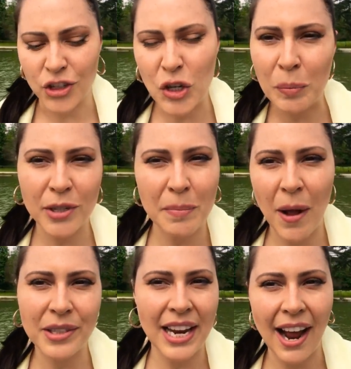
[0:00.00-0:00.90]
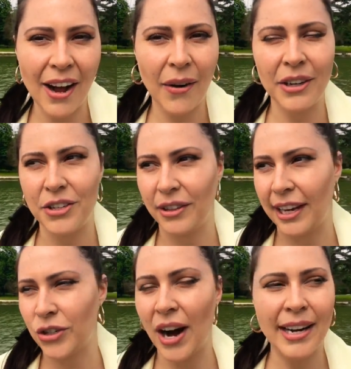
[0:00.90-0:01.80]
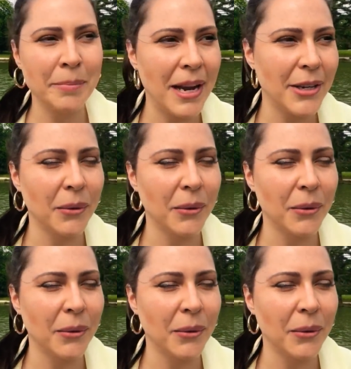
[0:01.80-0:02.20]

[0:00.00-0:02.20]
a super small town and you're like trying to make